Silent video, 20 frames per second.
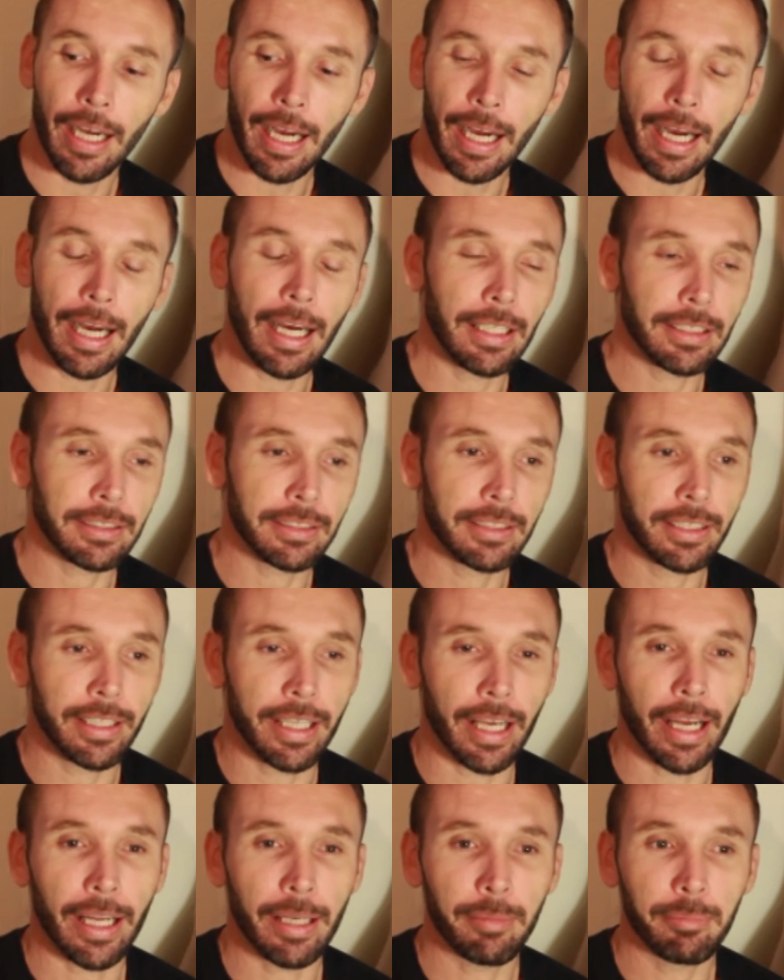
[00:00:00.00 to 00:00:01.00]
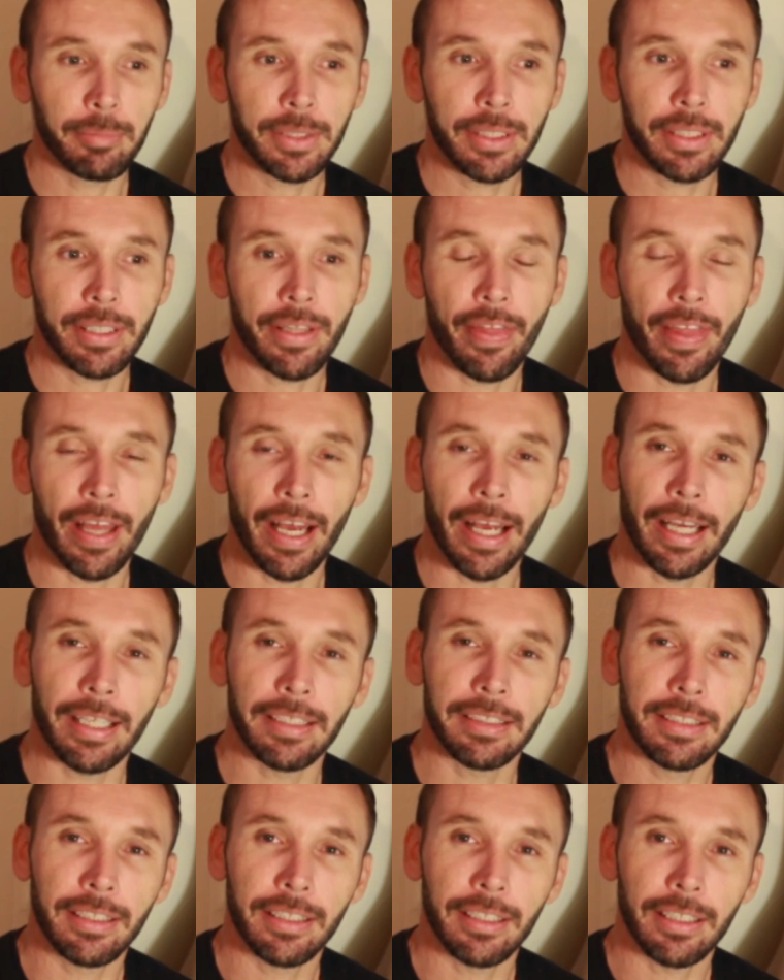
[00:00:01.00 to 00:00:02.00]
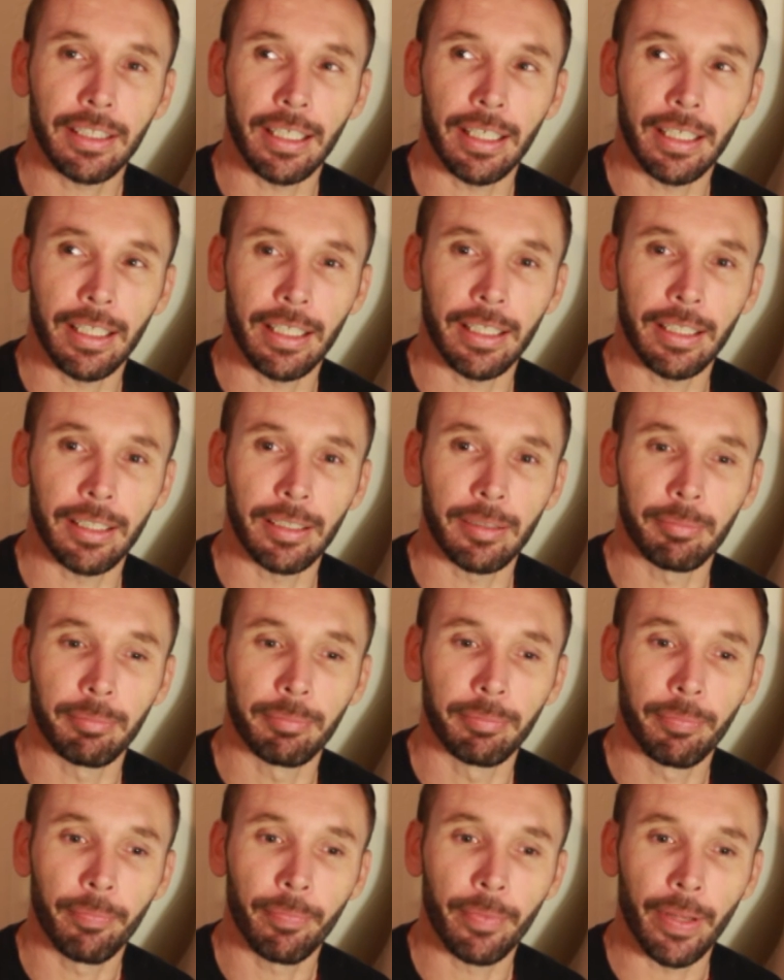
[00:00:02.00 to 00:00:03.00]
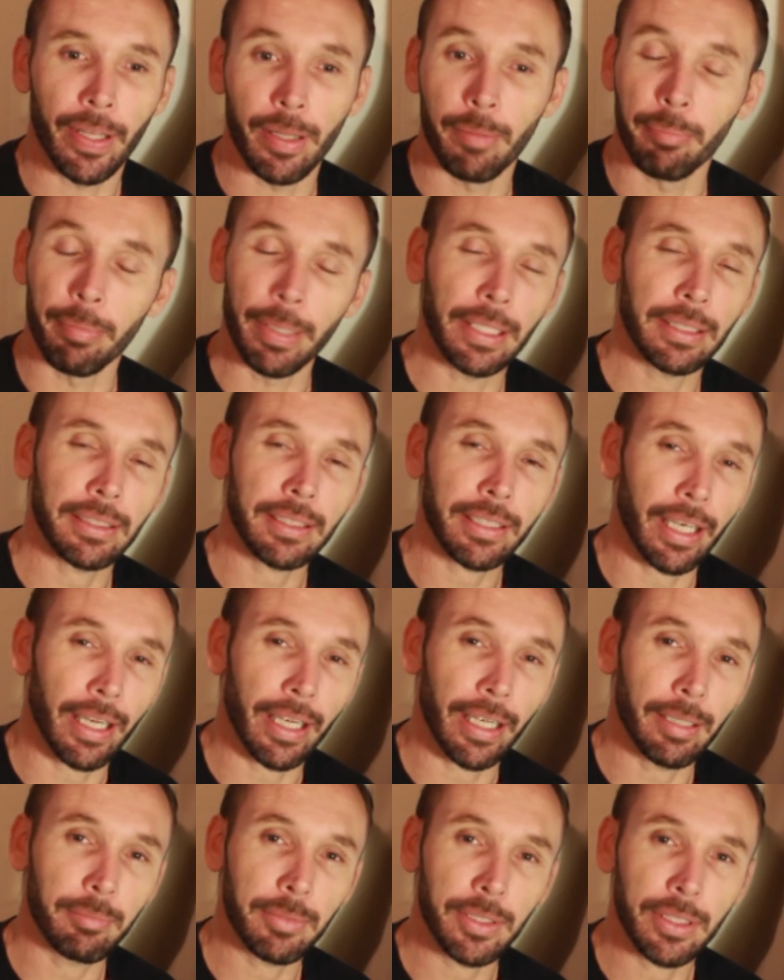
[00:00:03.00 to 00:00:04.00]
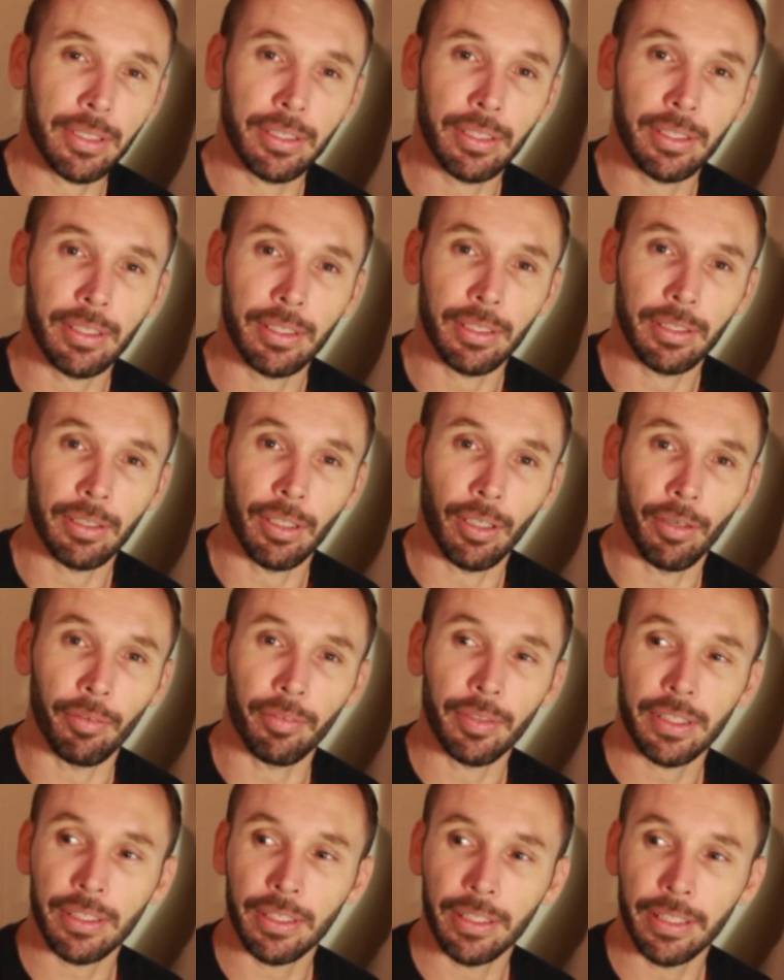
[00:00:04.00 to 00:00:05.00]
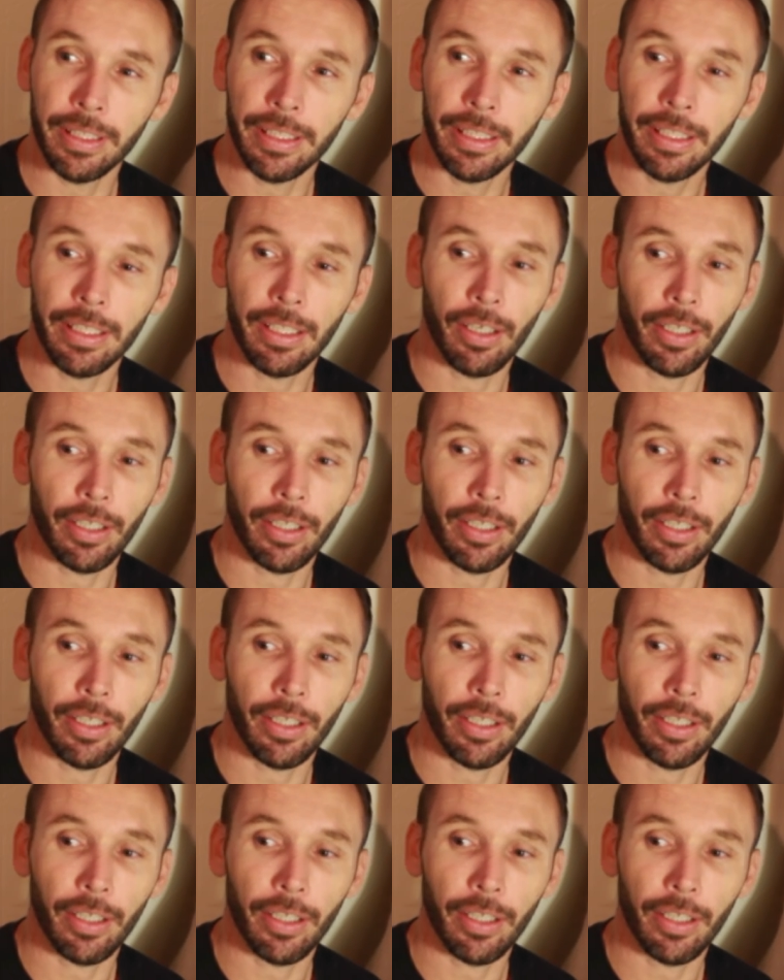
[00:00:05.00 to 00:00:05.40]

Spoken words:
aren't games that are the best games, obviously.